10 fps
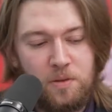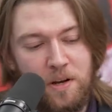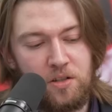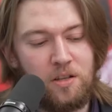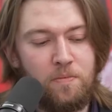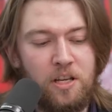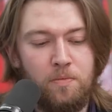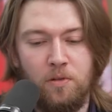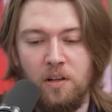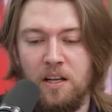especially
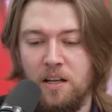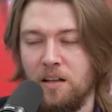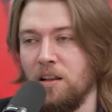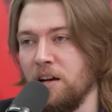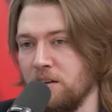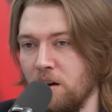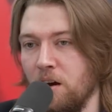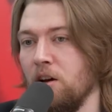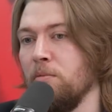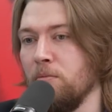people like
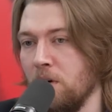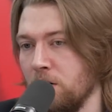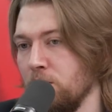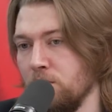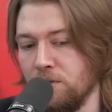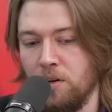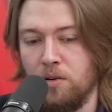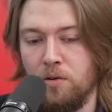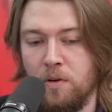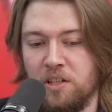Herbert Marcuse,
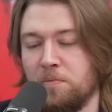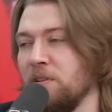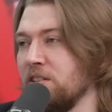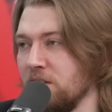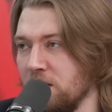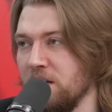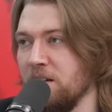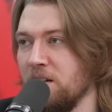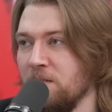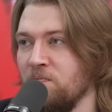who explicitly